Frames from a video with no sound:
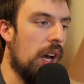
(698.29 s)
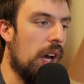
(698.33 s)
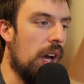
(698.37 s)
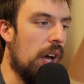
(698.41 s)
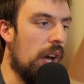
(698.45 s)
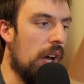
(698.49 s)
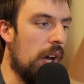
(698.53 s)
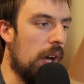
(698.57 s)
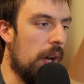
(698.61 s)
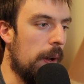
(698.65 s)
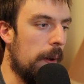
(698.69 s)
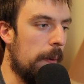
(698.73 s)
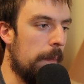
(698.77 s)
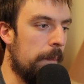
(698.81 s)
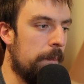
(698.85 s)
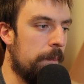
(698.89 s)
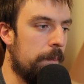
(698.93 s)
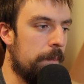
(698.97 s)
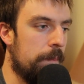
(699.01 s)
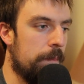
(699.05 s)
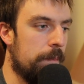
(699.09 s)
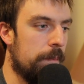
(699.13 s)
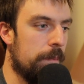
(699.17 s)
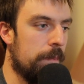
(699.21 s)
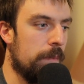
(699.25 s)

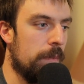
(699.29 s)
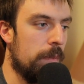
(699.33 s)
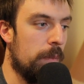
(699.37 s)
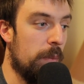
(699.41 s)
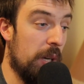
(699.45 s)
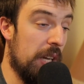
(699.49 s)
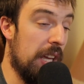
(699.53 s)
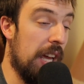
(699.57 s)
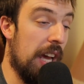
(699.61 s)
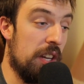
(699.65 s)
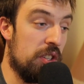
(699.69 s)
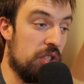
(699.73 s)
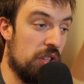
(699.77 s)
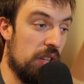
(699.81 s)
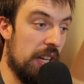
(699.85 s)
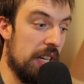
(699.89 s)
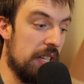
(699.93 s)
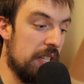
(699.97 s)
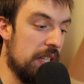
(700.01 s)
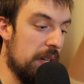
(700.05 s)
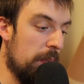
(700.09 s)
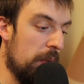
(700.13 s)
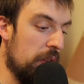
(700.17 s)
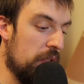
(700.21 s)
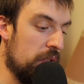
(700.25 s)
But yeah, so
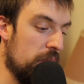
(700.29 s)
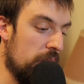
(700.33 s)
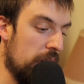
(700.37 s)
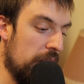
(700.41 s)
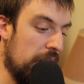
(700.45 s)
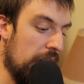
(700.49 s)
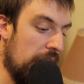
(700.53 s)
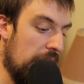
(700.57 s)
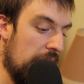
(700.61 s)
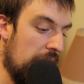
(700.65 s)
that's number 3.